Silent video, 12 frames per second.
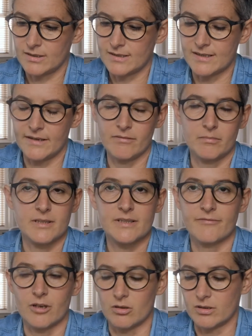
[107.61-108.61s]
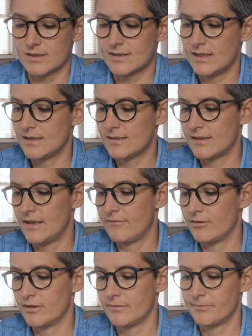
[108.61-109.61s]
It's never missed focus. It's
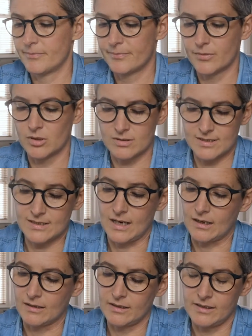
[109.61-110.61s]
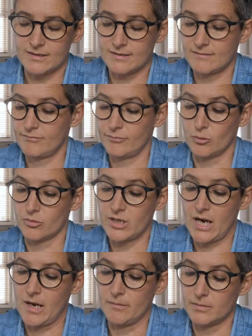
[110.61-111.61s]
never got stuck or
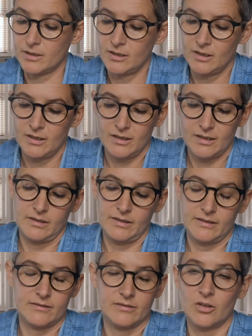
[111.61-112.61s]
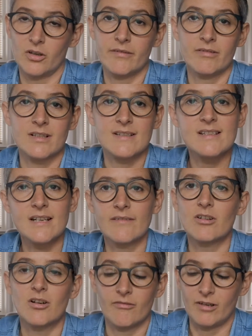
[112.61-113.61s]
jammed. Not even a
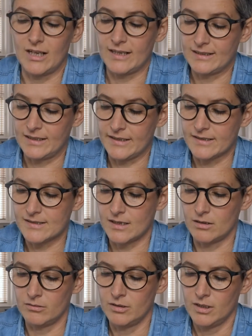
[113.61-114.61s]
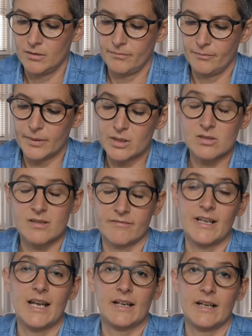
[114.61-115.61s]
sliver of a light leak. So because of
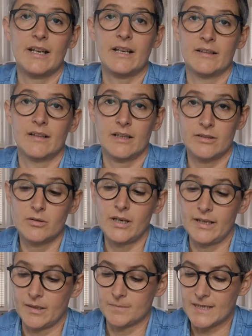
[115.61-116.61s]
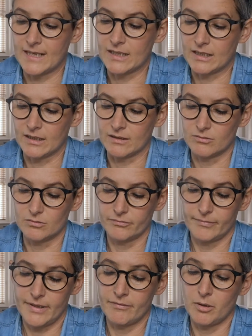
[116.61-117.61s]
that, I do end up taking it
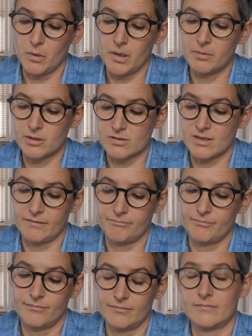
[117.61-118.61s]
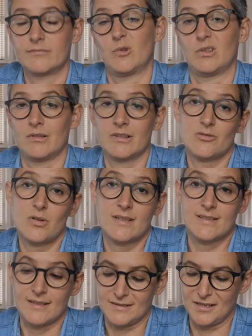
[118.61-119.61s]
everywhere because I
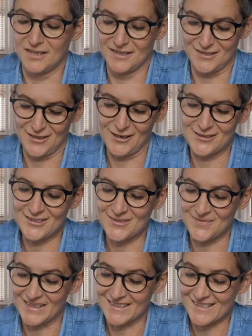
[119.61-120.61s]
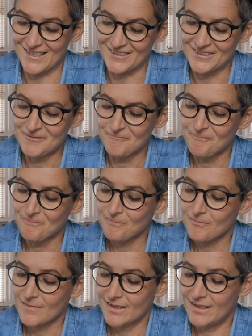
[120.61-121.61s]
trust it, so to speak. So
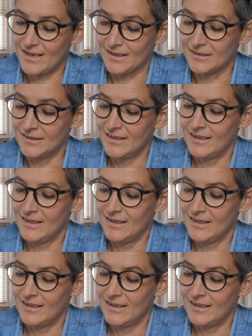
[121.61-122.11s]
yeah.